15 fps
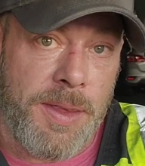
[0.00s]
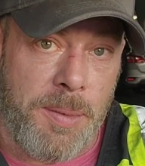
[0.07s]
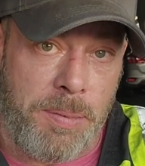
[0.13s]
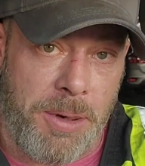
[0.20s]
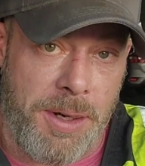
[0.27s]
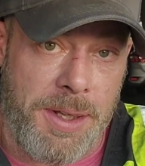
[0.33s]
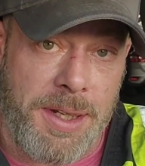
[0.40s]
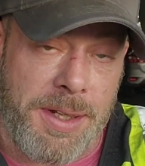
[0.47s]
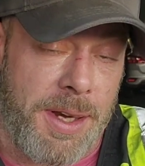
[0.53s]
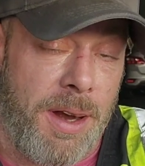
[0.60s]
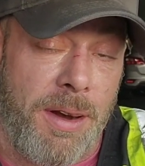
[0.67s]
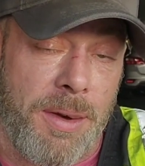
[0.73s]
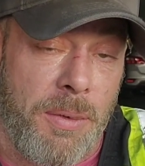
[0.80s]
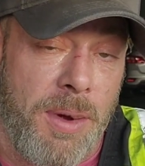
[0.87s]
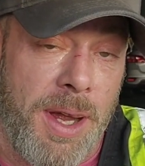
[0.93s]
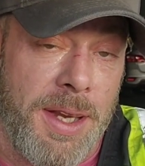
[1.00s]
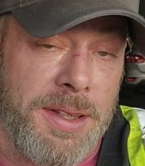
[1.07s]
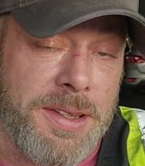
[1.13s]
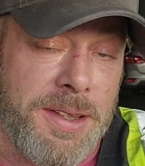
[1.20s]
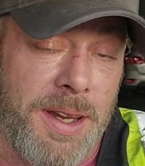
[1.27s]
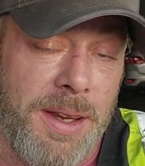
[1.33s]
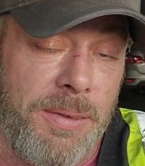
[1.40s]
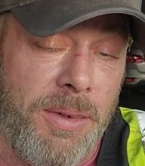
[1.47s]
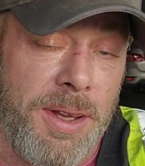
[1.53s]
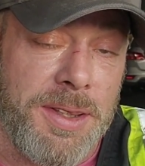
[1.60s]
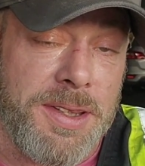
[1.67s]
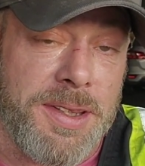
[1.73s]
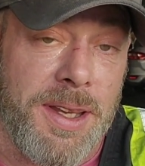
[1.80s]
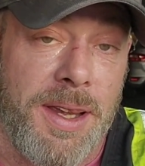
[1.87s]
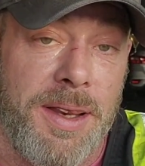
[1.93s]
The brilliant Eric Weinstien once
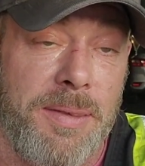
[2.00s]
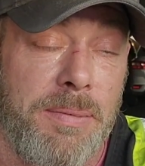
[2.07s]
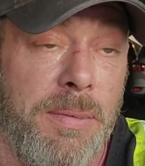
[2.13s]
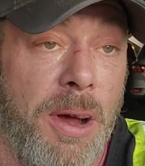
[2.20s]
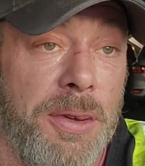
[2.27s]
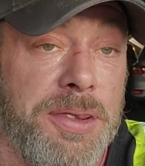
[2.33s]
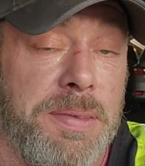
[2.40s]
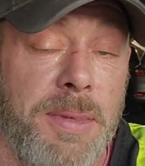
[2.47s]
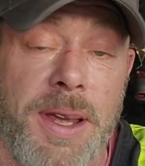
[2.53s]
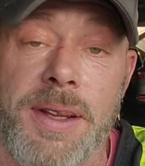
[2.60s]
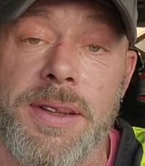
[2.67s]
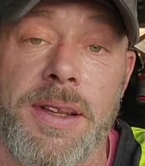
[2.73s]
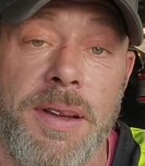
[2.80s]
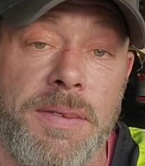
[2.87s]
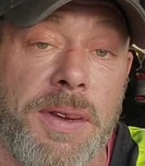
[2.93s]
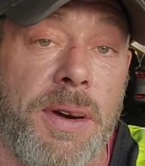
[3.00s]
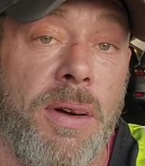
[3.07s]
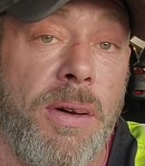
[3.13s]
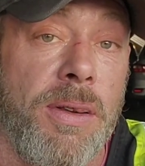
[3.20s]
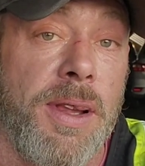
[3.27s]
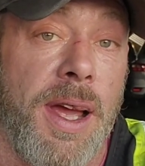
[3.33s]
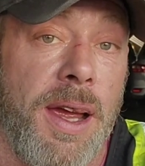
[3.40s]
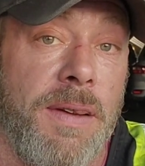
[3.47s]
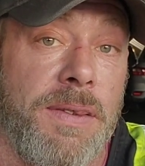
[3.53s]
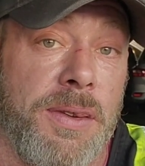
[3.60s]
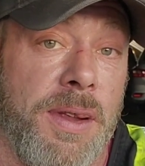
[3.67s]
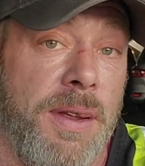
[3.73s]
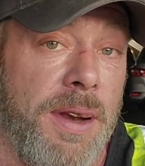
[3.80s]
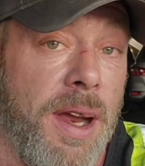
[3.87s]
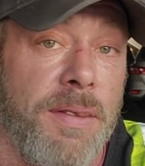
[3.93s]
said, "Most men live their whole lives
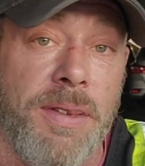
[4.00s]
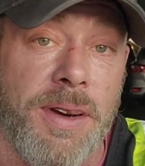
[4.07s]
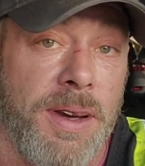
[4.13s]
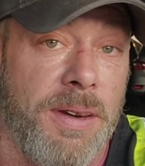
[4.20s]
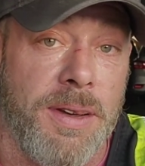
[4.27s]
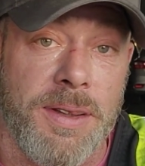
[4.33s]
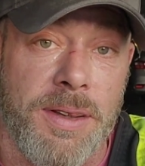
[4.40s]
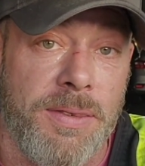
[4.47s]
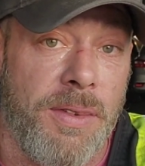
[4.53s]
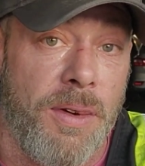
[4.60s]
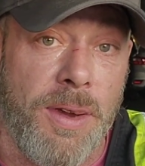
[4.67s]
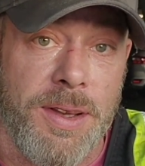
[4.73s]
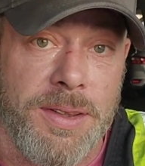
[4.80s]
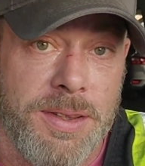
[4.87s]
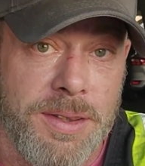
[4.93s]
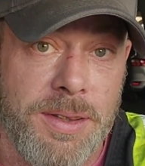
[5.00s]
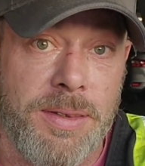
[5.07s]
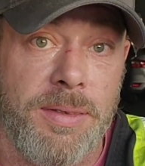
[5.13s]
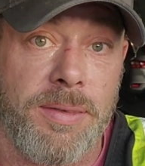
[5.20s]
without ever hearing their voice."